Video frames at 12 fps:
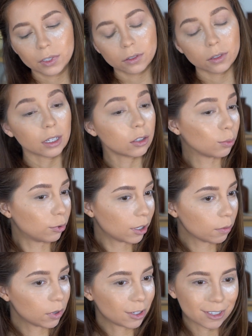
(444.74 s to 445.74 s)
So that's
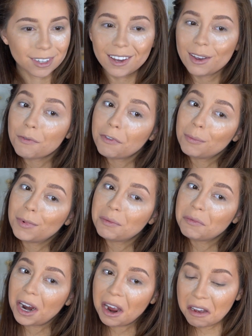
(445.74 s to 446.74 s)
pretty much it for my
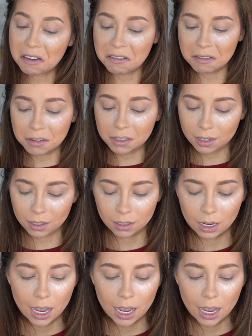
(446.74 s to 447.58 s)
brows.